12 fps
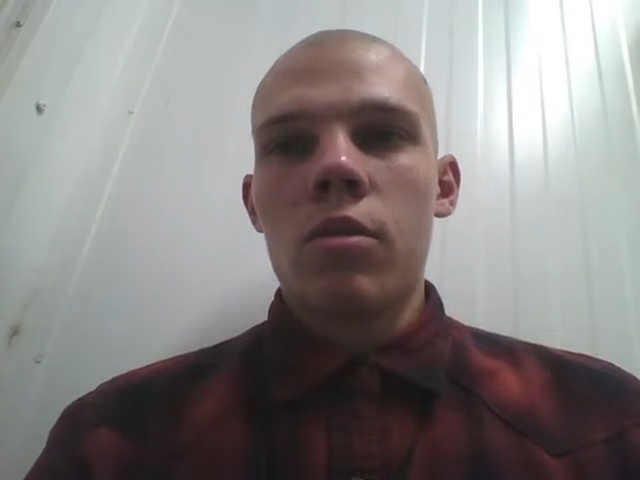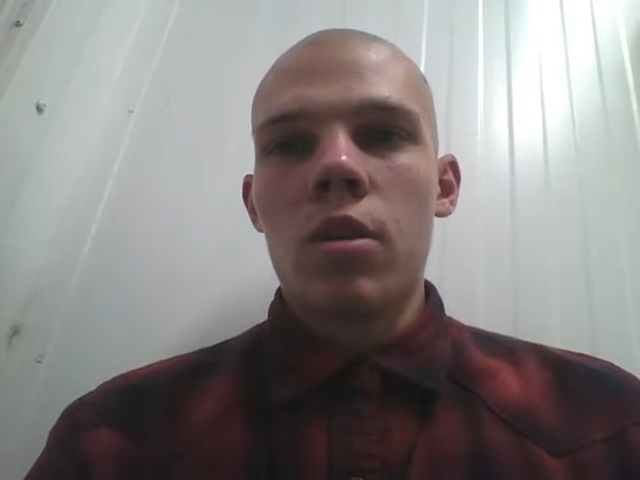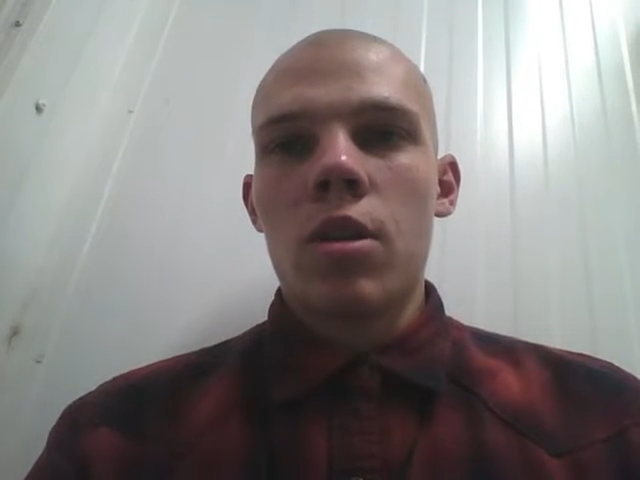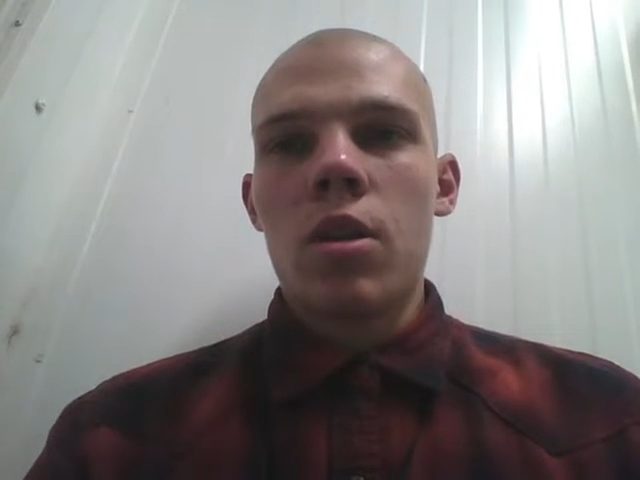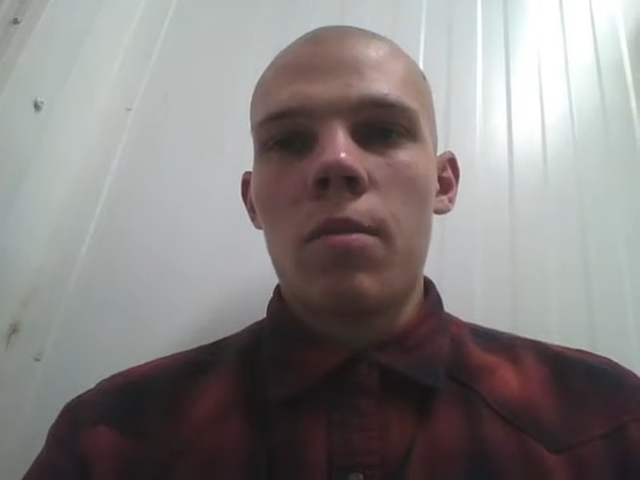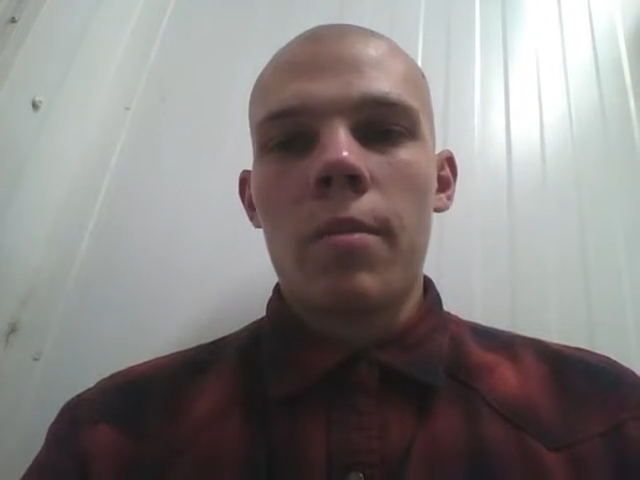
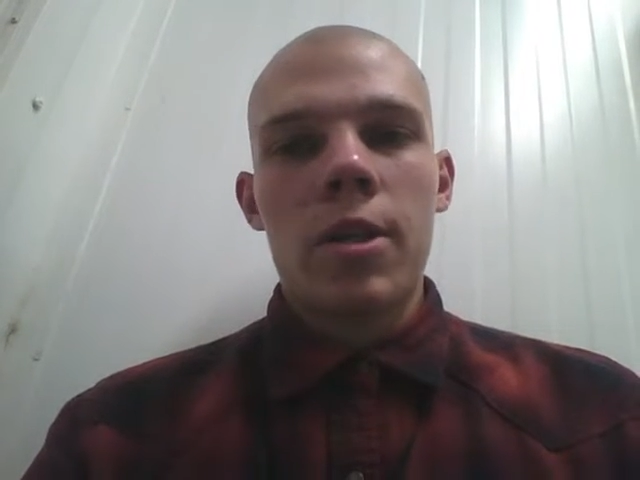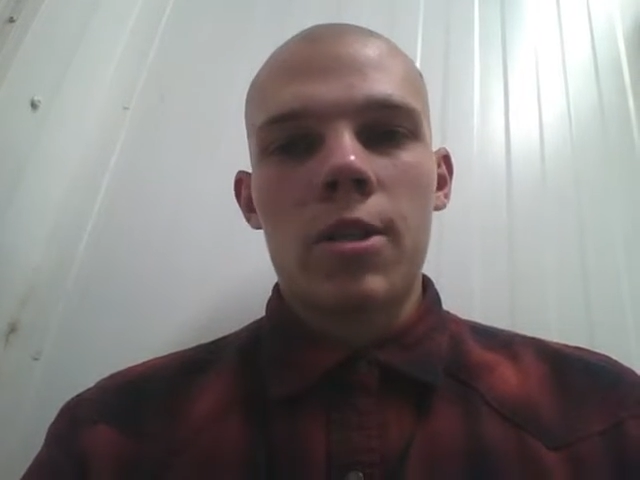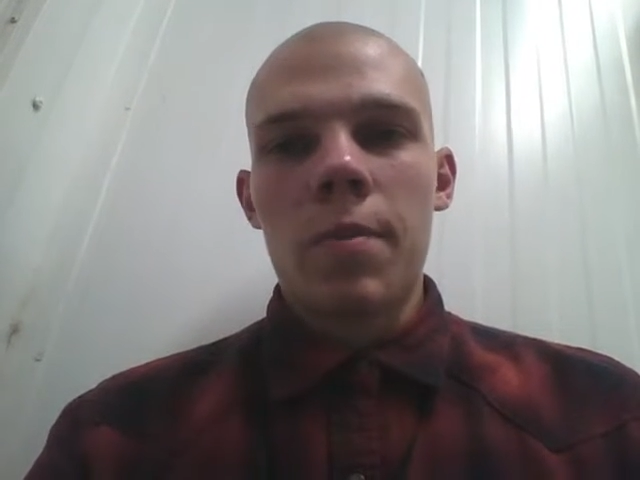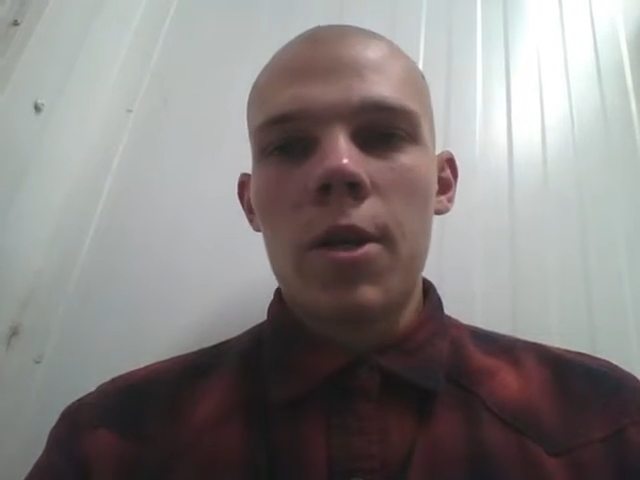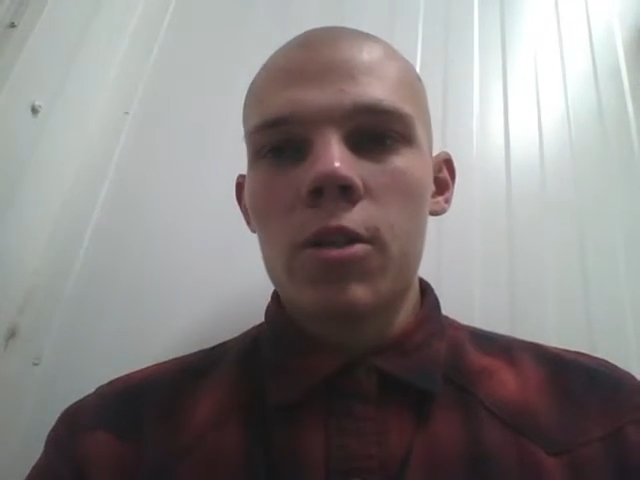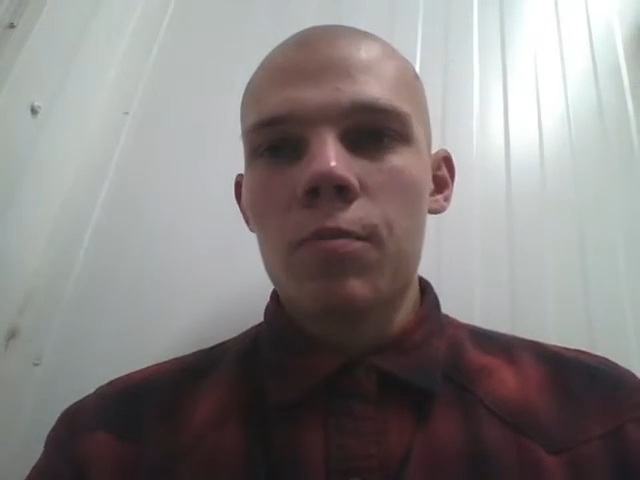the
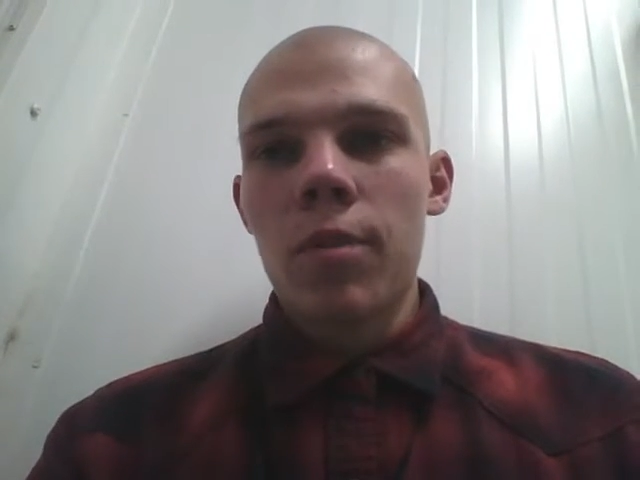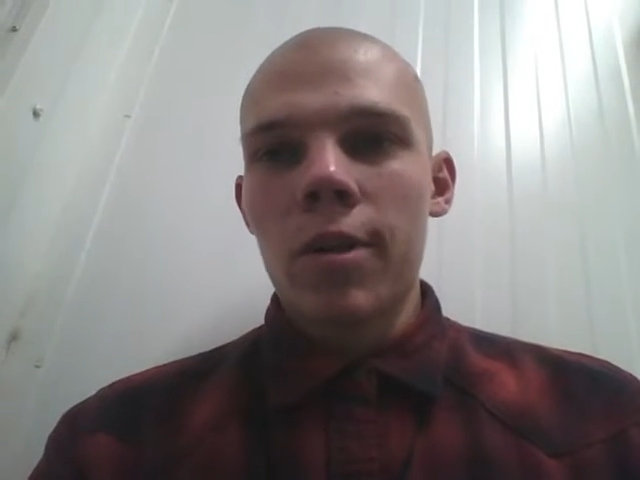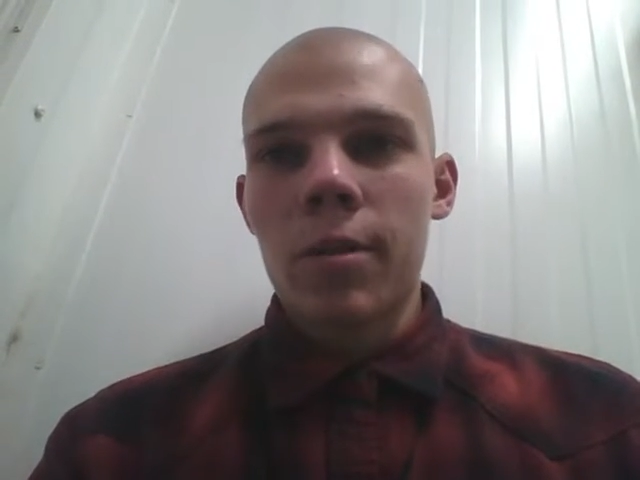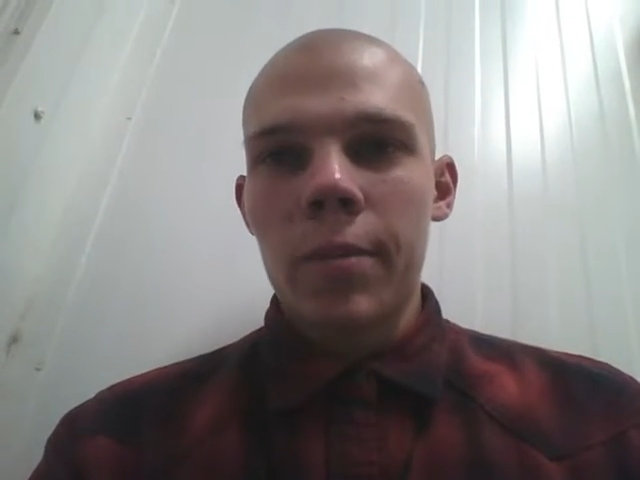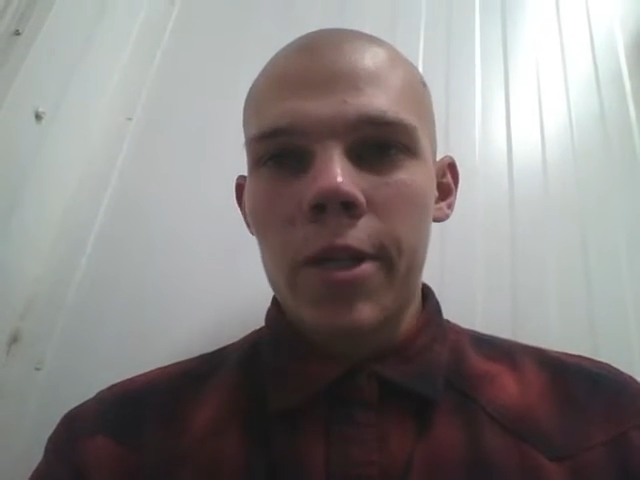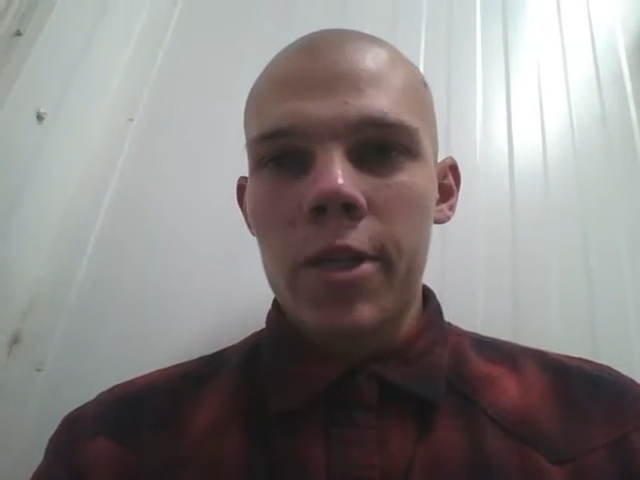Emancipation
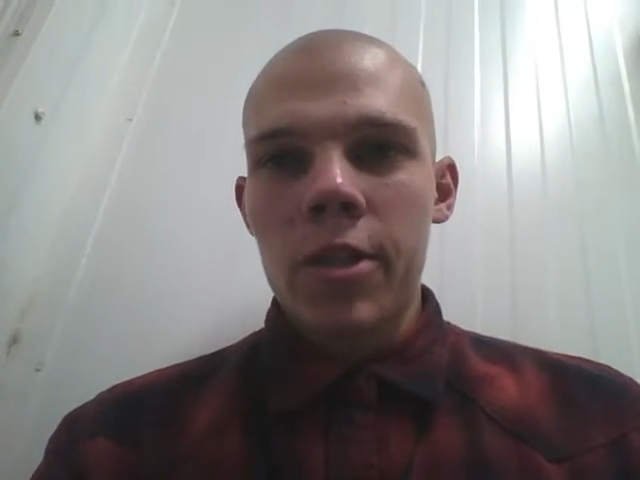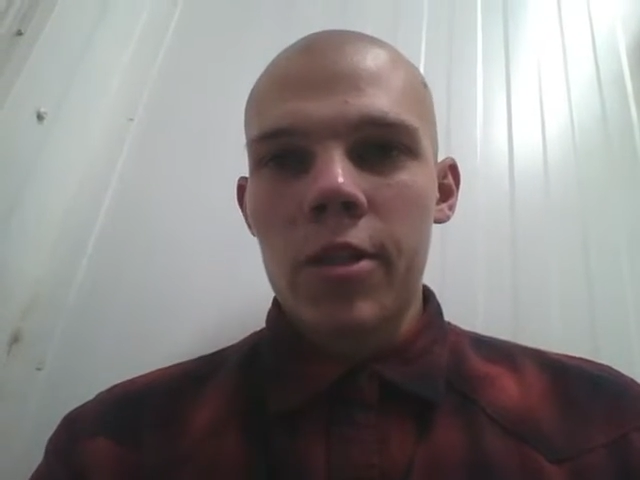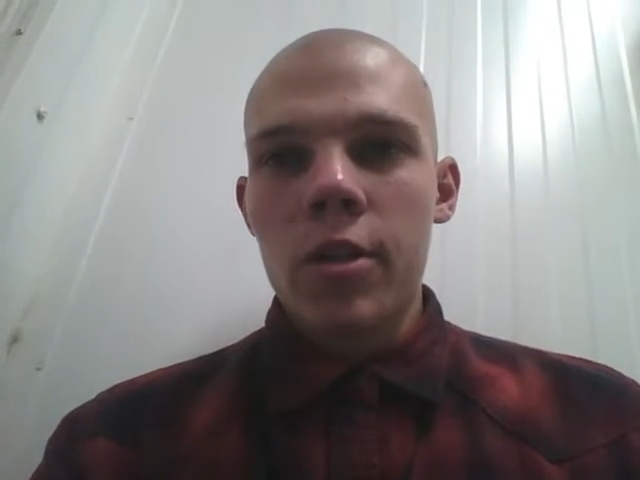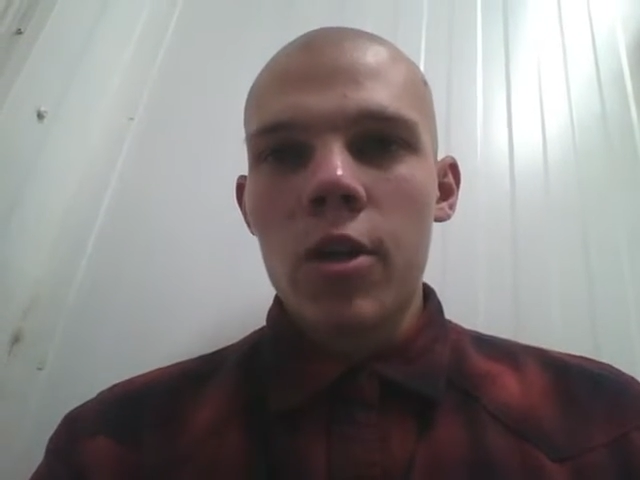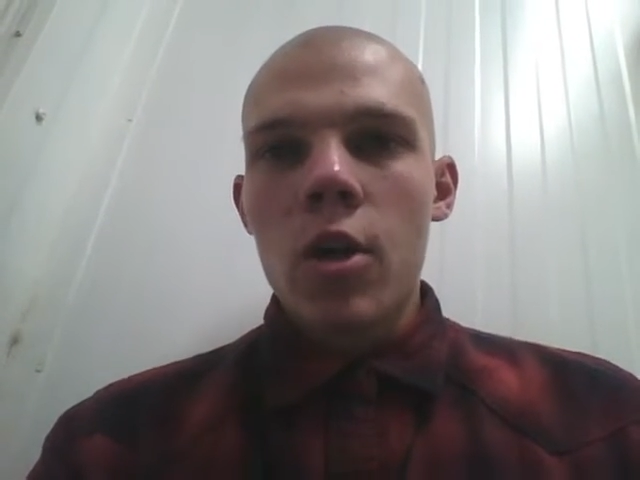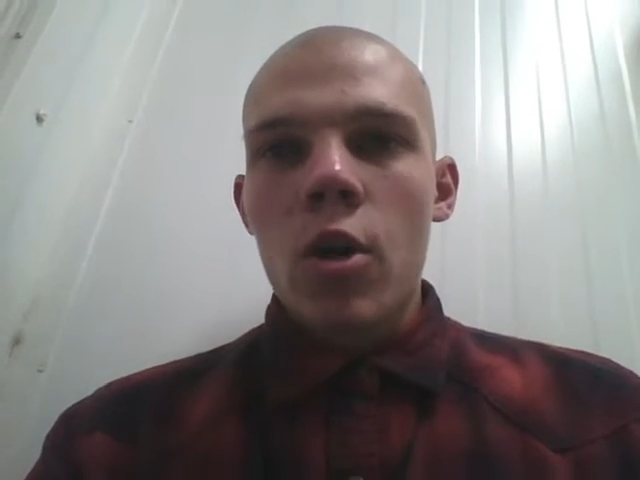Proclamation